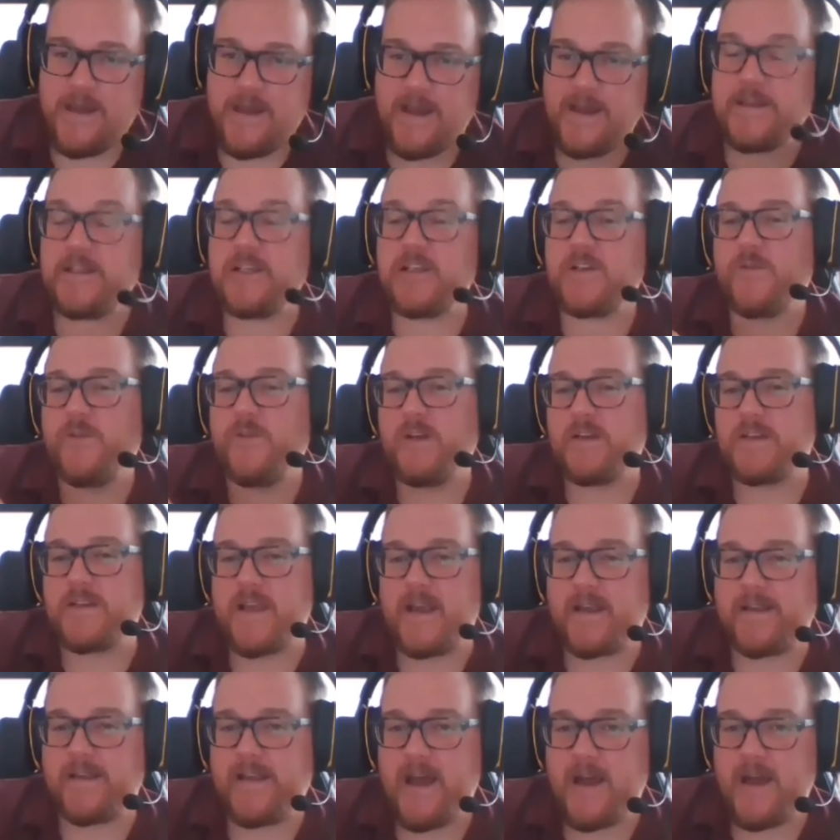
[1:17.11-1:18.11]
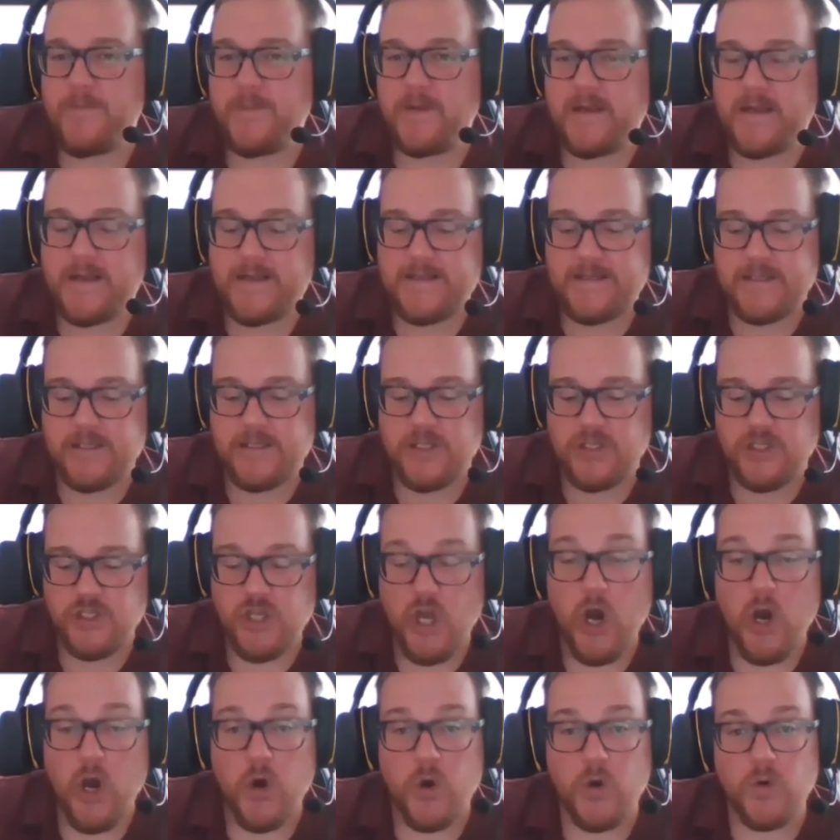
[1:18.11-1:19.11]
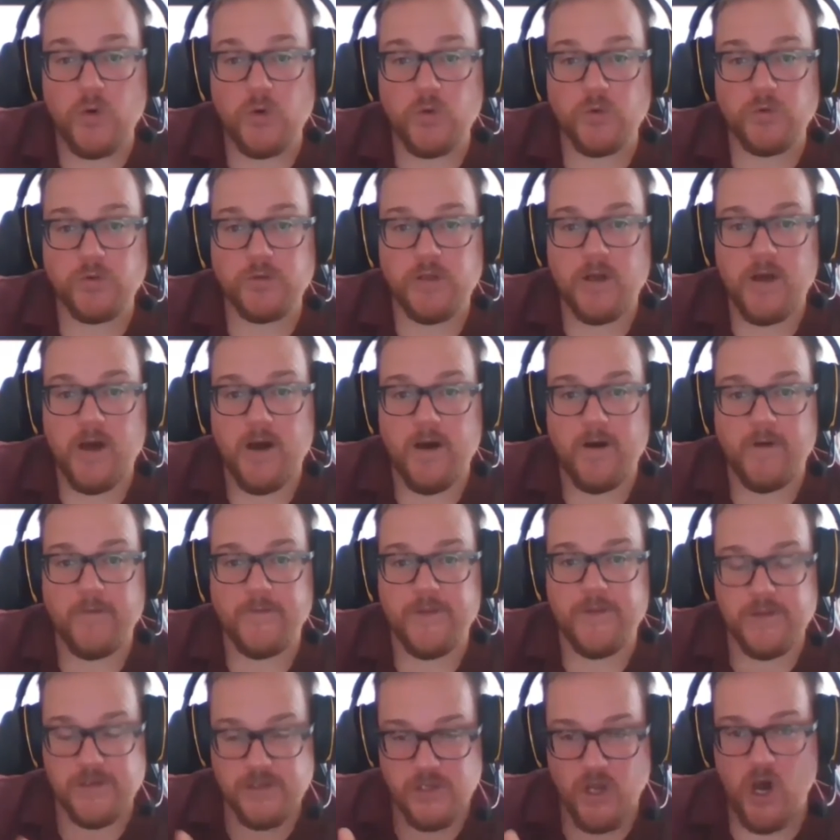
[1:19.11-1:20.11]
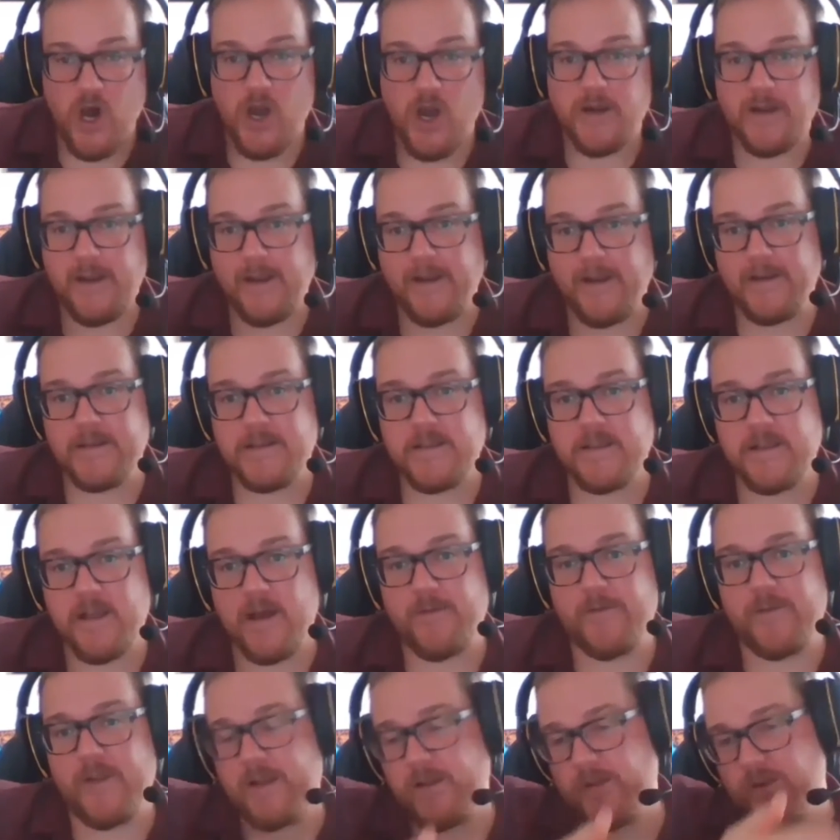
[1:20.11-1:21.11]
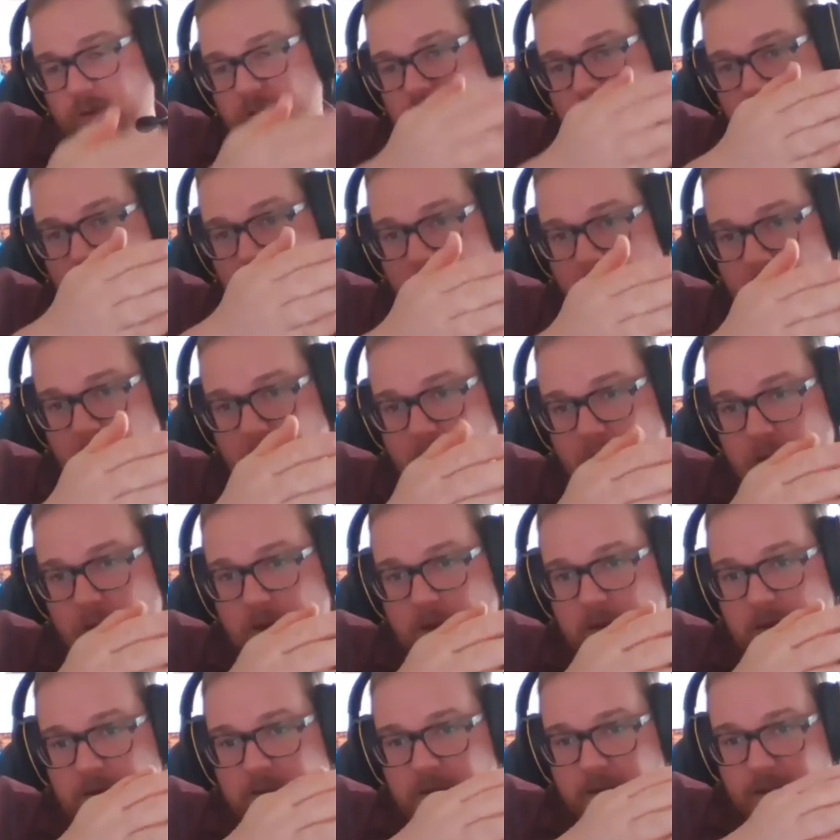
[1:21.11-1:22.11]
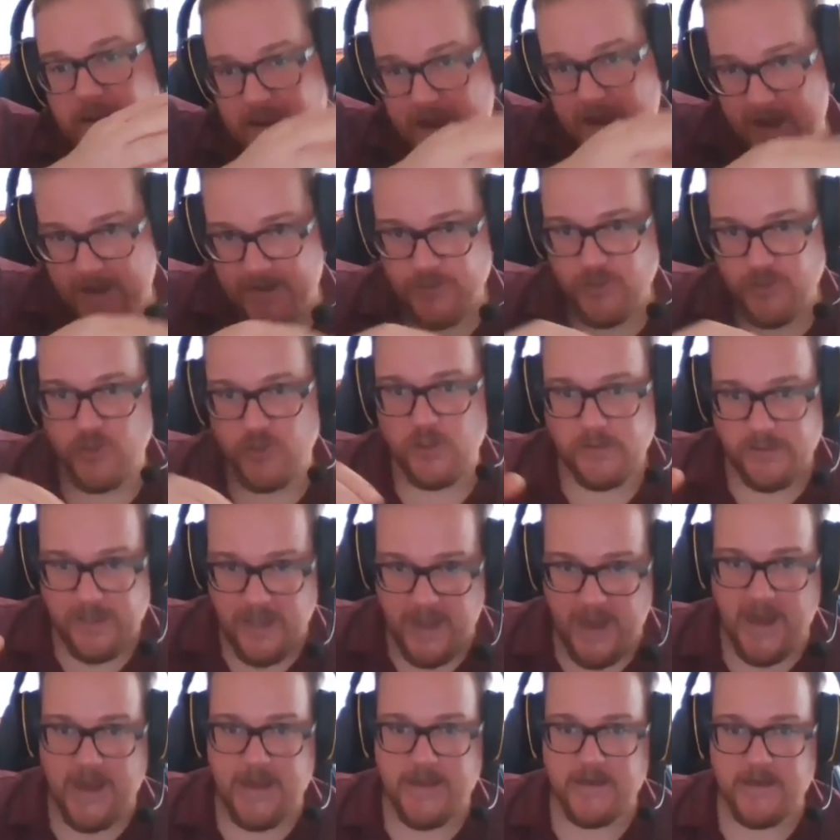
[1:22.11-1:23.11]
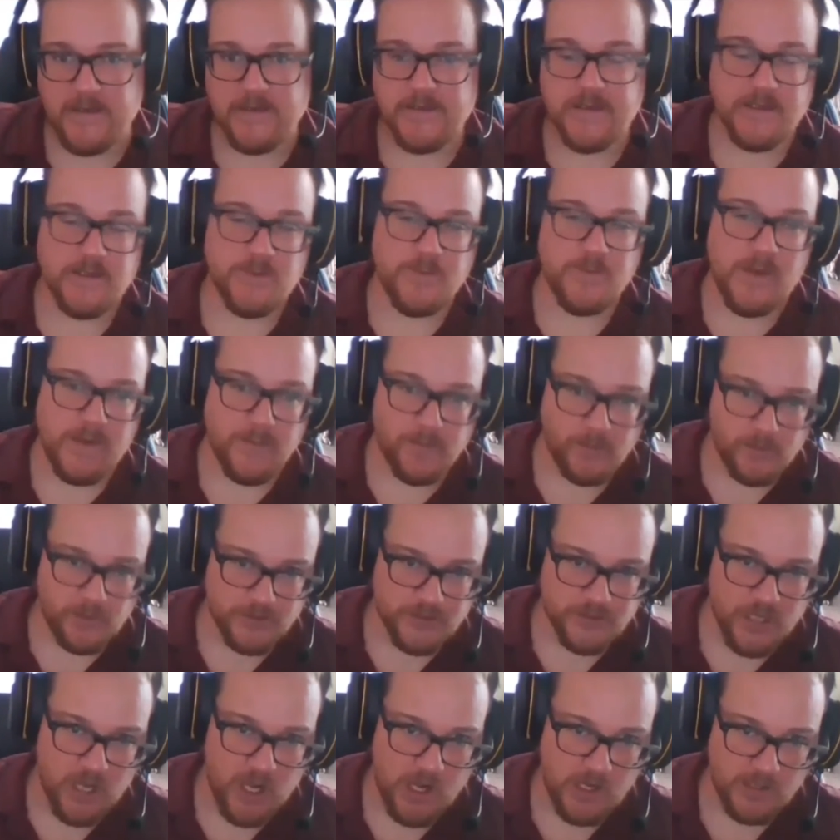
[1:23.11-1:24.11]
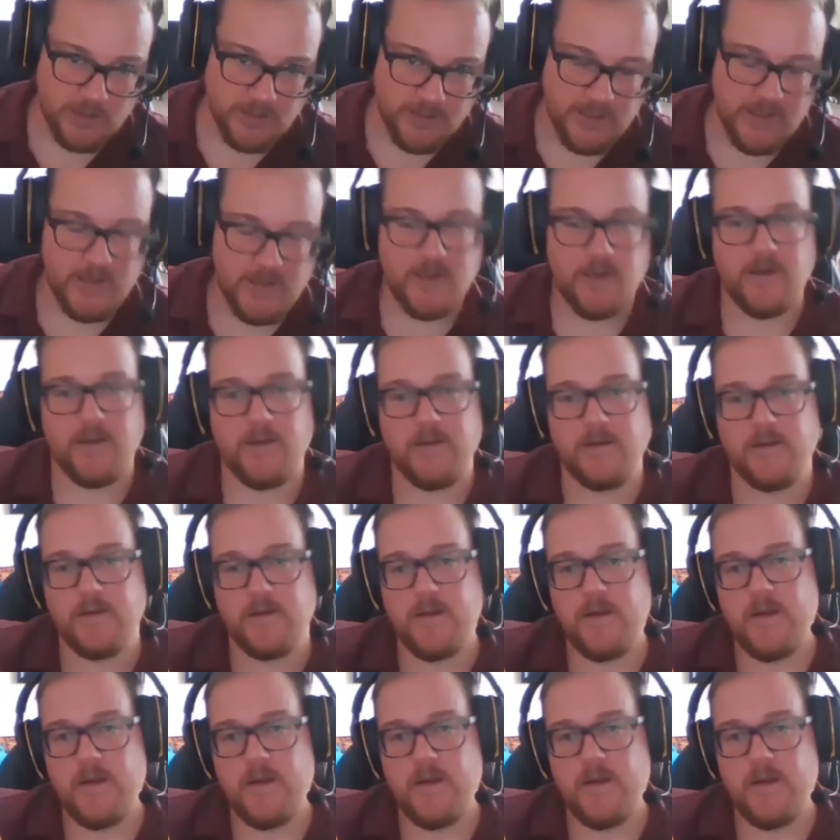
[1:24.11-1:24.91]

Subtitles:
It just feels like that because the tone of the talking and stuff, like there's not the natural cadence as people are talking. And